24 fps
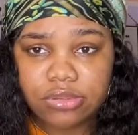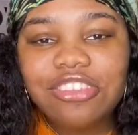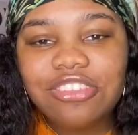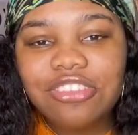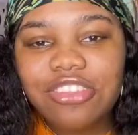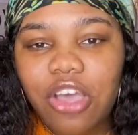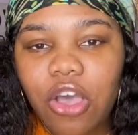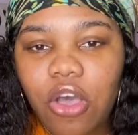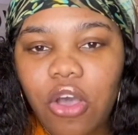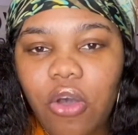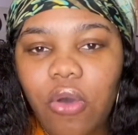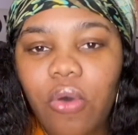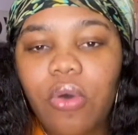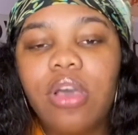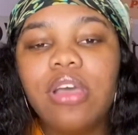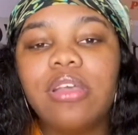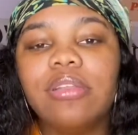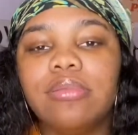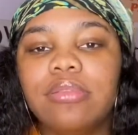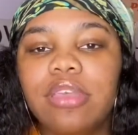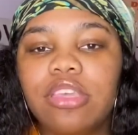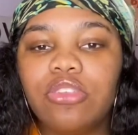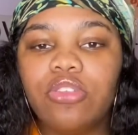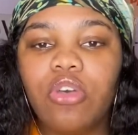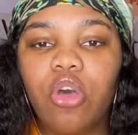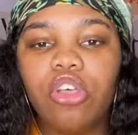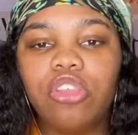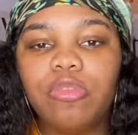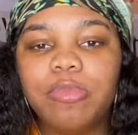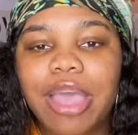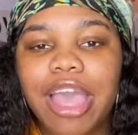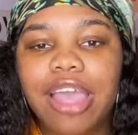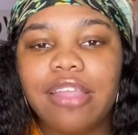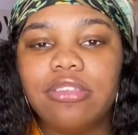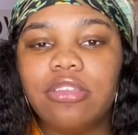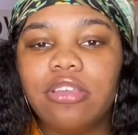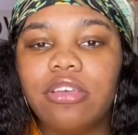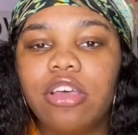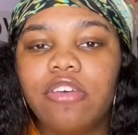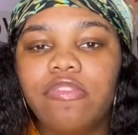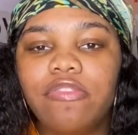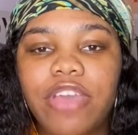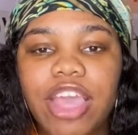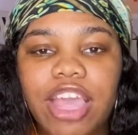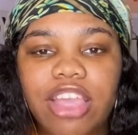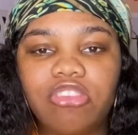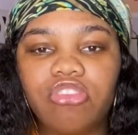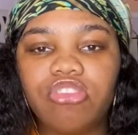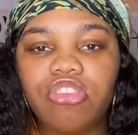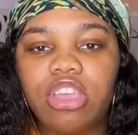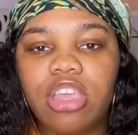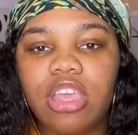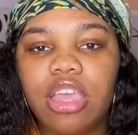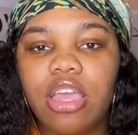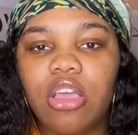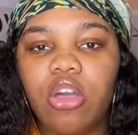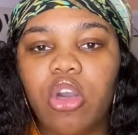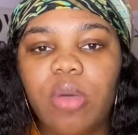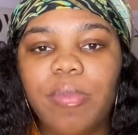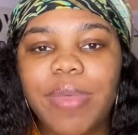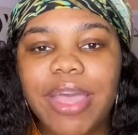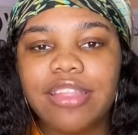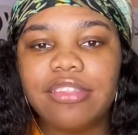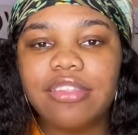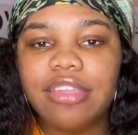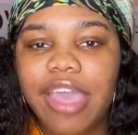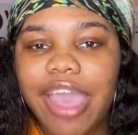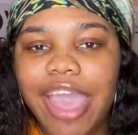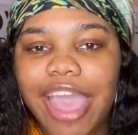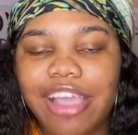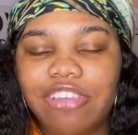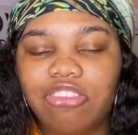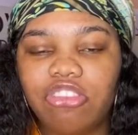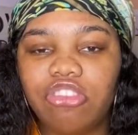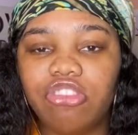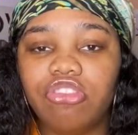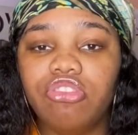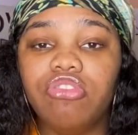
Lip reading: So this goes back to affection and go back to actions.